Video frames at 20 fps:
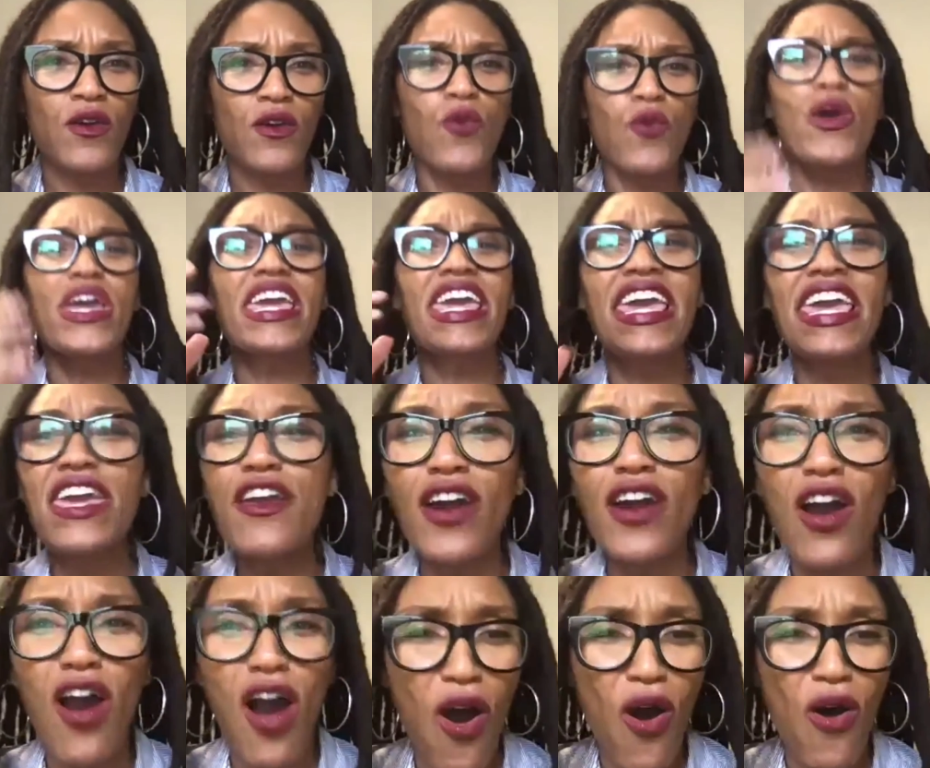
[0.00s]
We hear
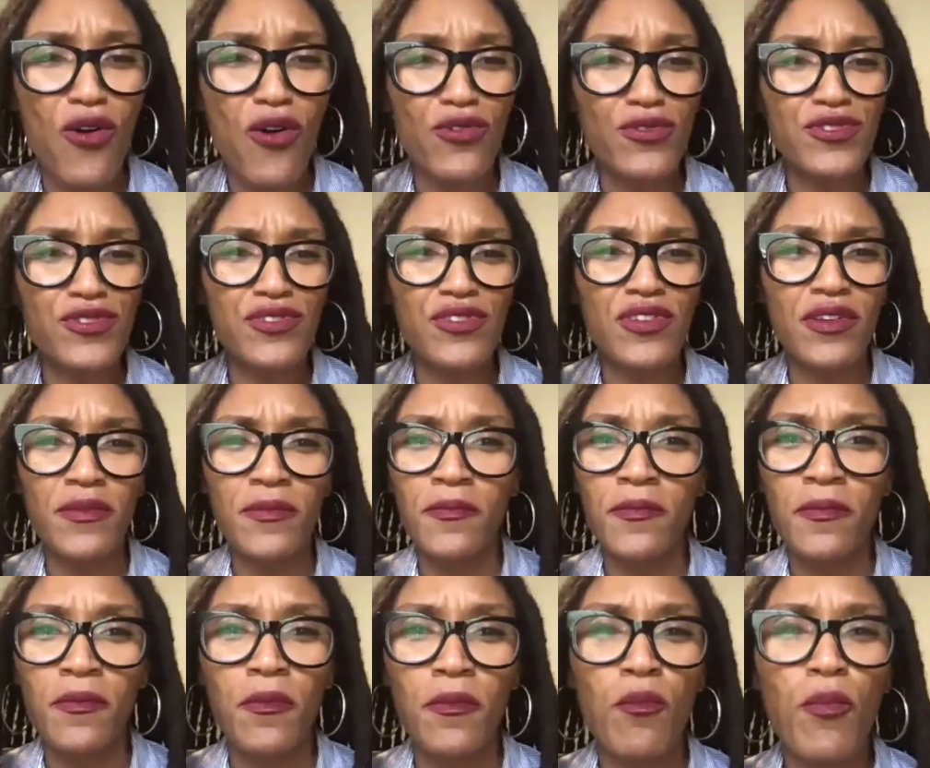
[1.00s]
calls,
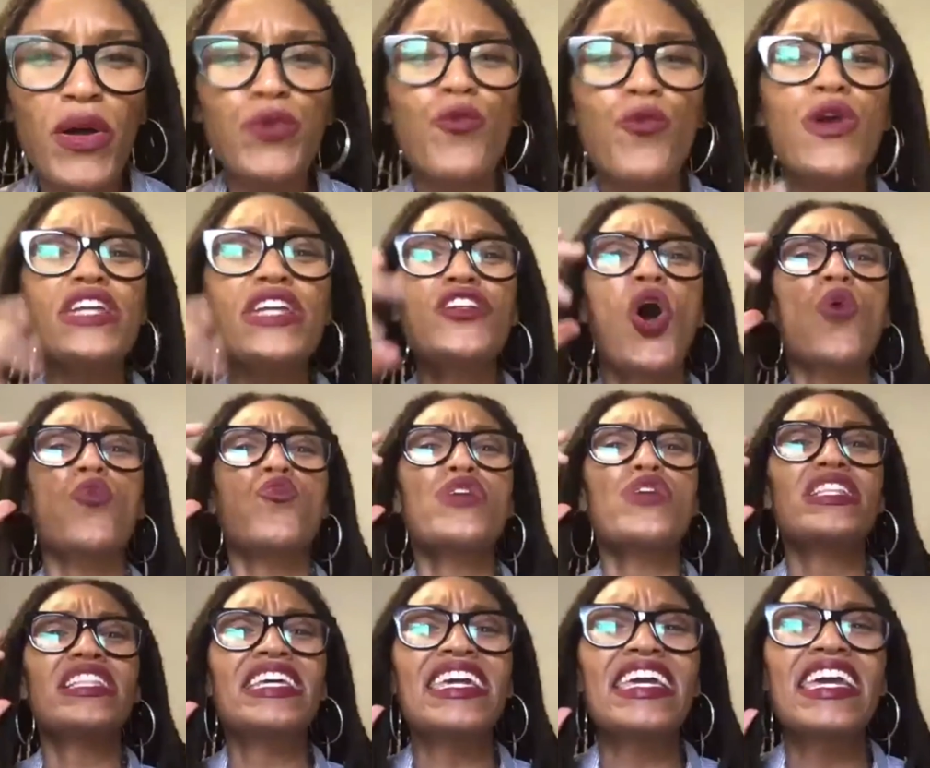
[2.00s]
but we don't
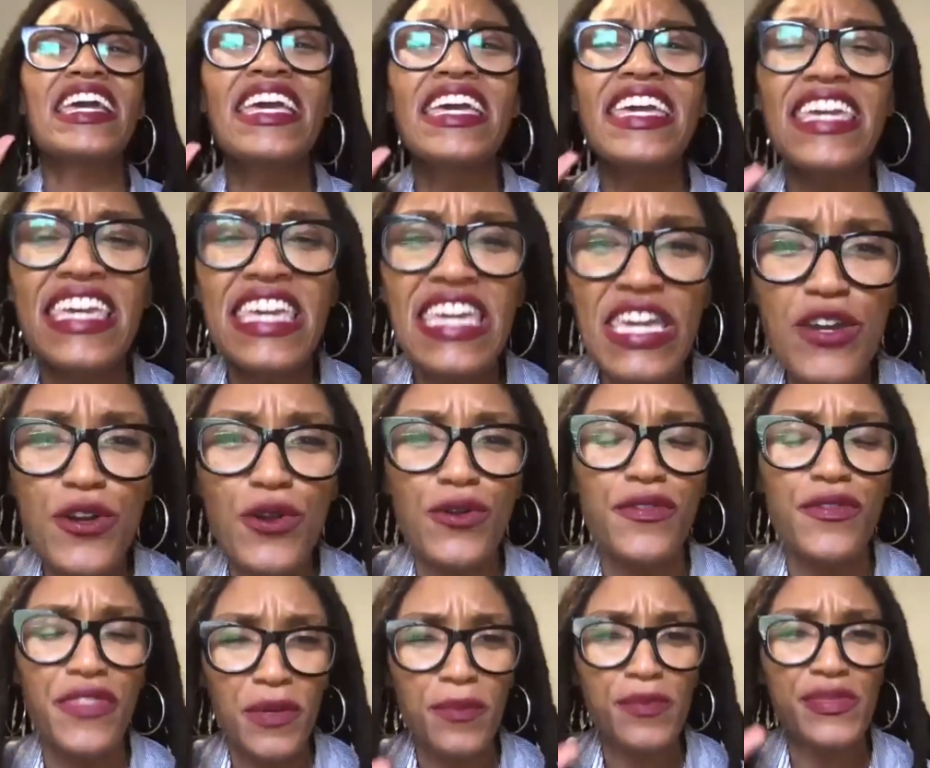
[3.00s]
really hear
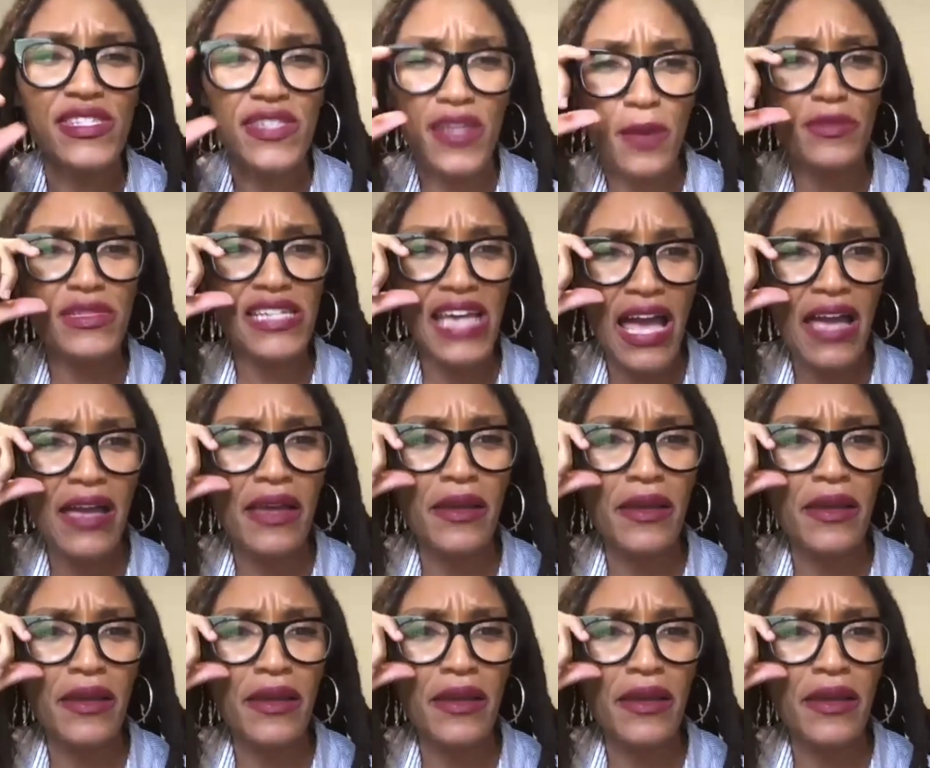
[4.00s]
them sometimes.